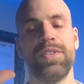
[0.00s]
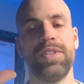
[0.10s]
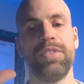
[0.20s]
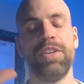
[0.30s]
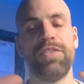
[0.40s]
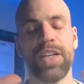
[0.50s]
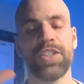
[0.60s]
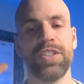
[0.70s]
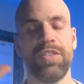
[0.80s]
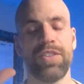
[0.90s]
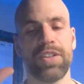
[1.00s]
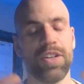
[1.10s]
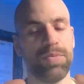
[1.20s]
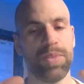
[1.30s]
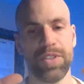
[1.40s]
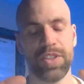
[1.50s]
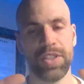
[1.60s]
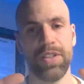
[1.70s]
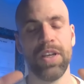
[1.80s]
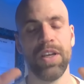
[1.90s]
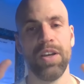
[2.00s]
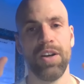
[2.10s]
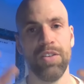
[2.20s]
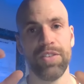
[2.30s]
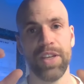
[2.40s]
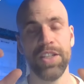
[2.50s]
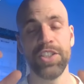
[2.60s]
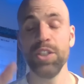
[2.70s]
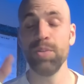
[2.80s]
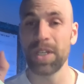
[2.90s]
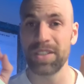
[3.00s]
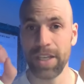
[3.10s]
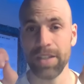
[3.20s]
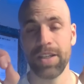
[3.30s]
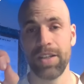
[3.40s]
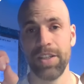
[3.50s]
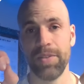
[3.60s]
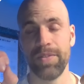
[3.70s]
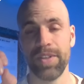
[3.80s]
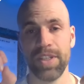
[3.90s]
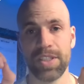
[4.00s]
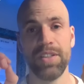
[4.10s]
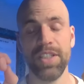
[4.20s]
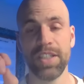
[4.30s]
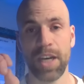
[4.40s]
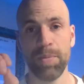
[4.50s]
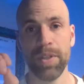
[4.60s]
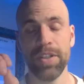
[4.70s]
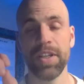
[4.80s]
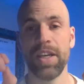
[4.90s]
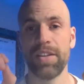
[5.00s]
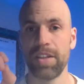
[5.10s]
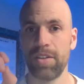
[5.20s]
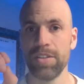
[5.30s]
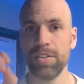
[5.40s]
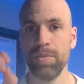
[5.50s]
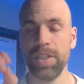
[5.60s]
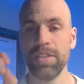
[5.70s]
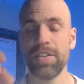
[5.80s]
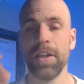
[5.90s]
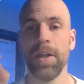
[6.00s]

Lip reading: reflection of the current position of the HU, but technically it's decoupled, and that also means